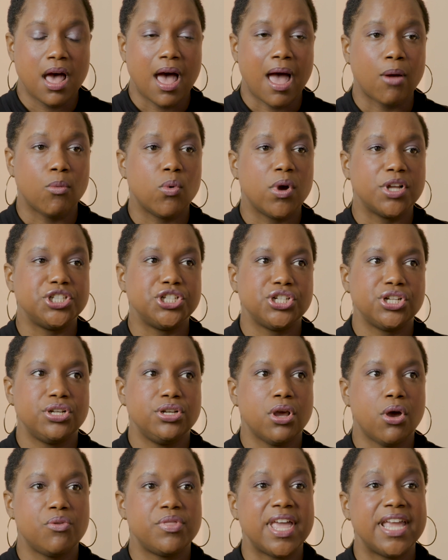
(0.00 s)
I want you to
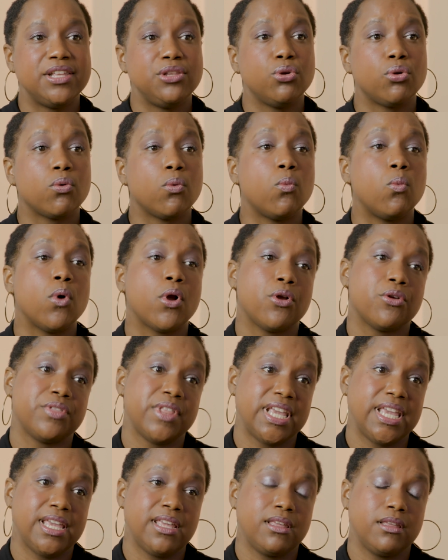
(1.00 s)
know that you're
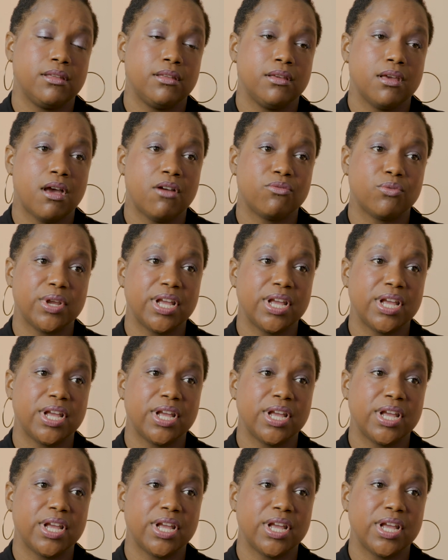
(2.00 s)
worthy of